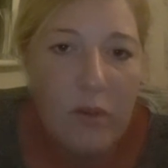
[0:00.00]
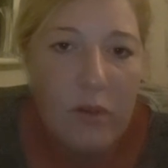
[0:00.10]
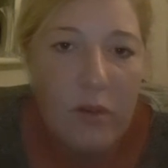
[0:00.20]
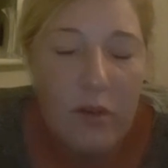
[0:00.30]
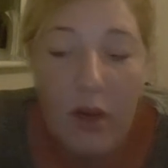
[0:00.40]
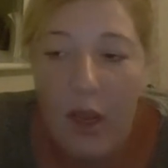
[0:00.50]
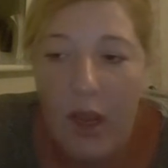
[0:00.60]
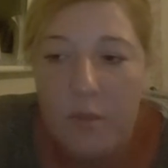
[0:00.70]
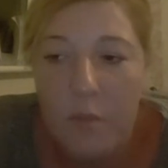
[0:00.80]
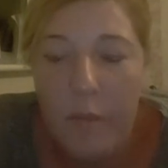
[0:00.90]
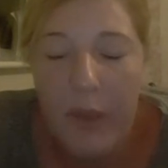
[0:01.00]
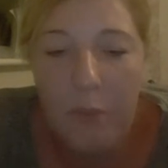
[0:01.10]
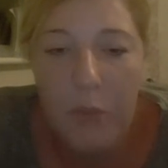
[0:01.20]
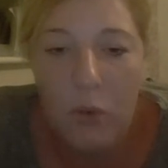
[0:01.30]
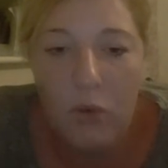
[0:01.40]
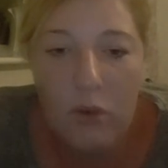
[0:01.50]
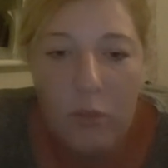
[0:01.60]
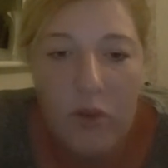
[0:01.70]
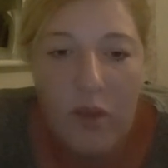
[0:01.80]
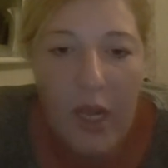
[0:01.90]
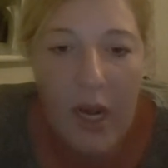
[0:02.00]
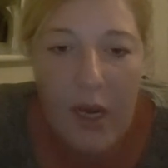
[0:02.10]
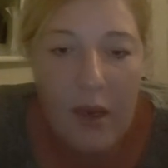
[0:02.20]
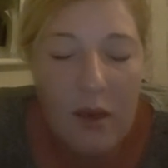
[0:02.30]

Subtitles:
Sorry, guys, I'm a bit bunged up today.